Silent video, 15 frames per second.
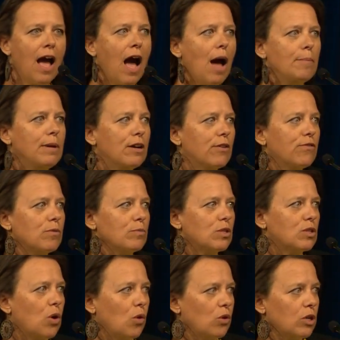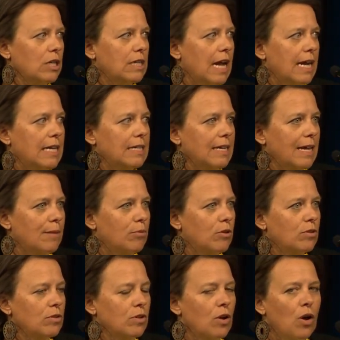I'm here from Solar United
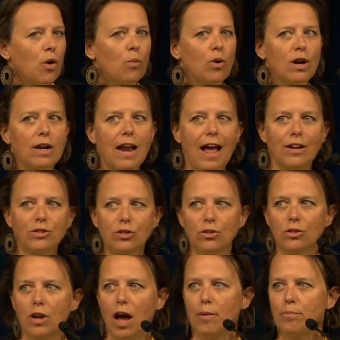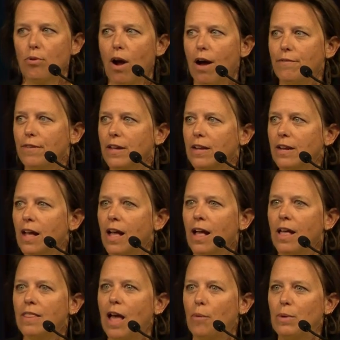Neighbors. We're a national nonprofit
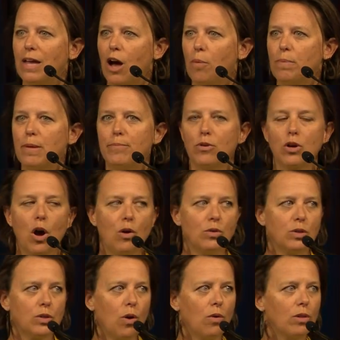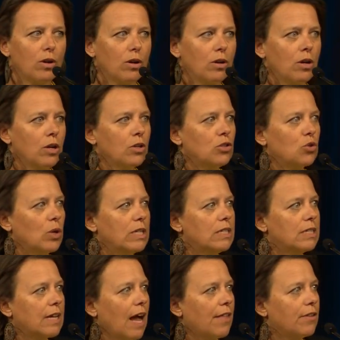that we help people go solar, join
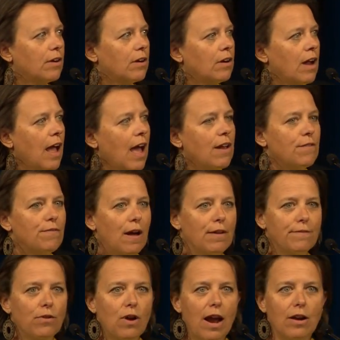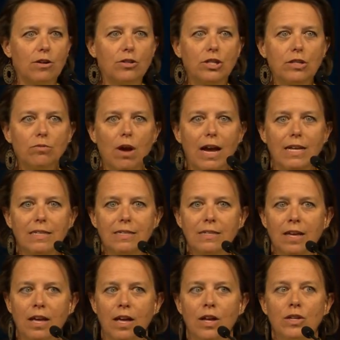together, and fight for energy
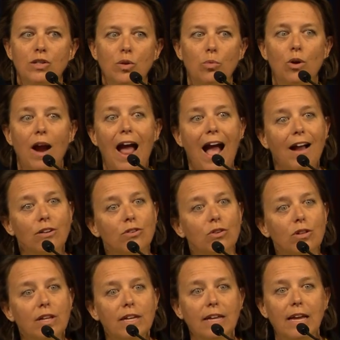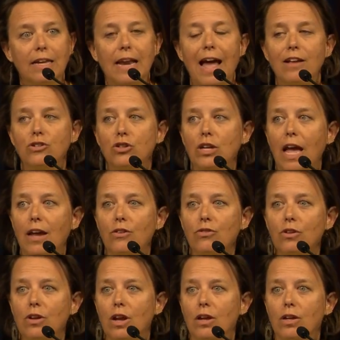rights. So we're actually an
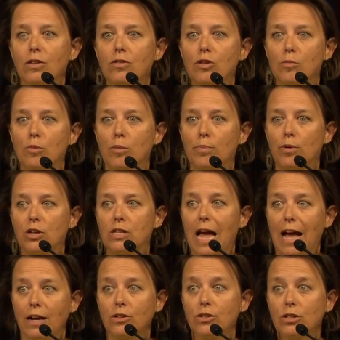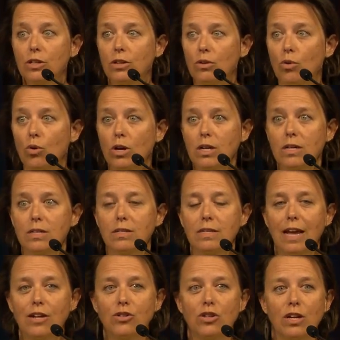education and consumer protection
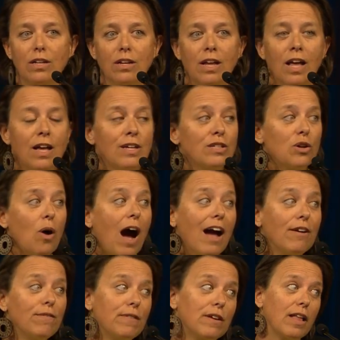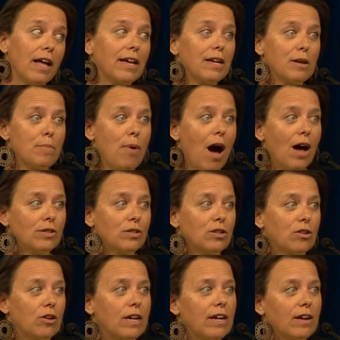organization. So I like an
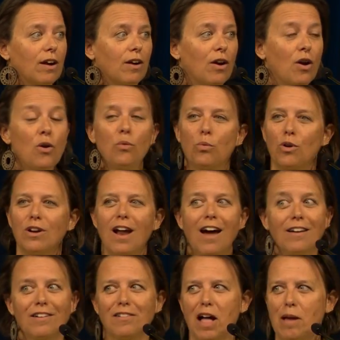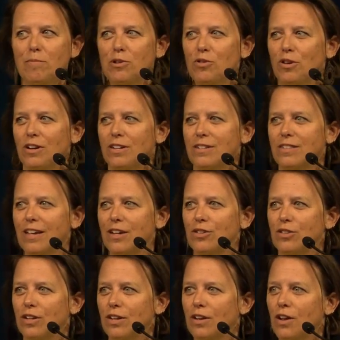imposter here. We're not a climate
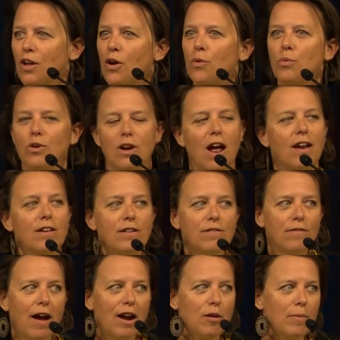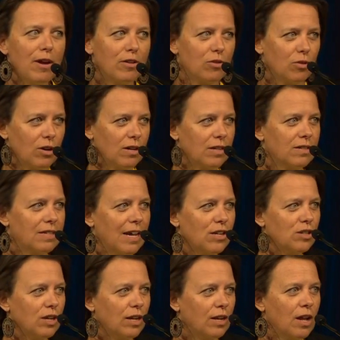organization. We're not an environmental
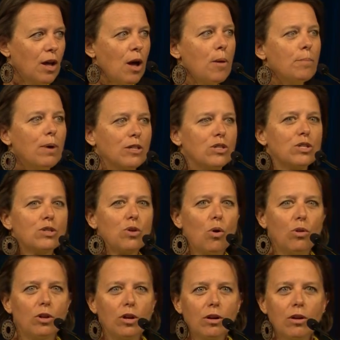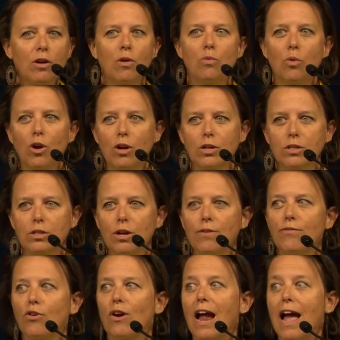organization, but solar works
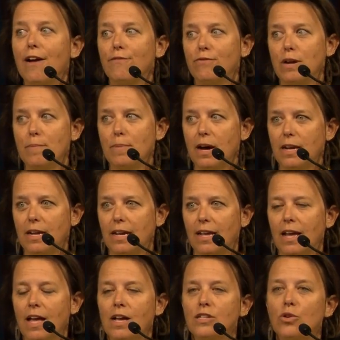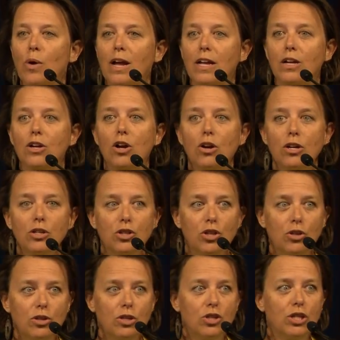for everybody. So I encourage
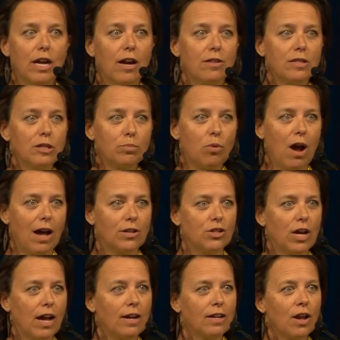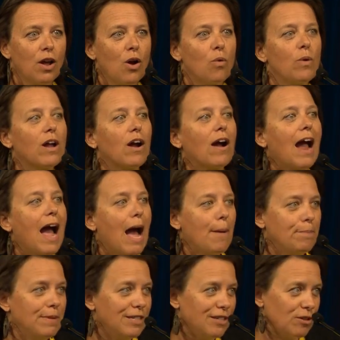you to share this project. We are
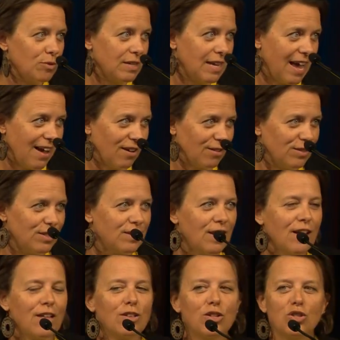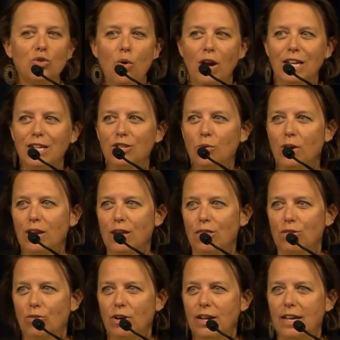happy to announce the
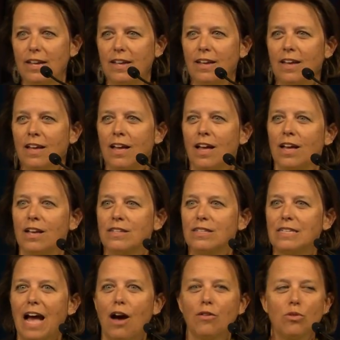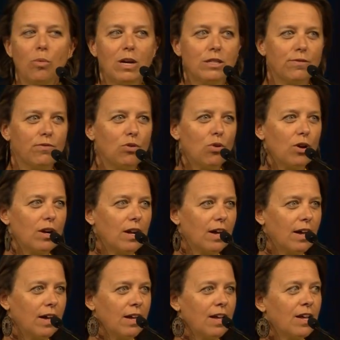2023 Southwest
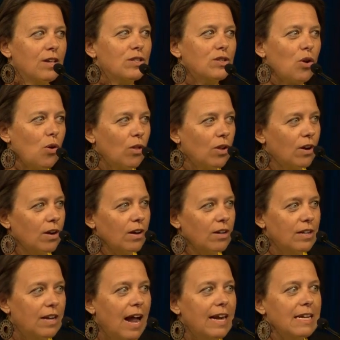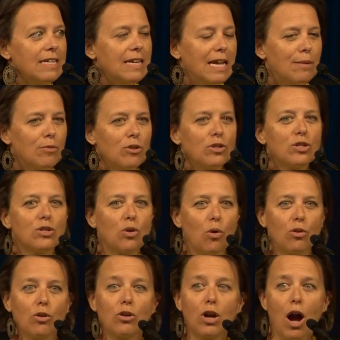Florida Solar United Neighbors
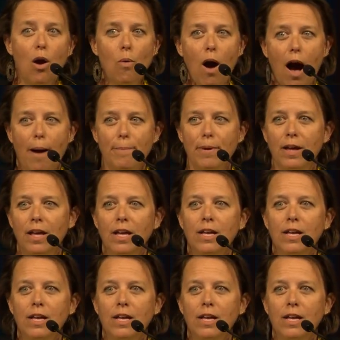Solar Co-op.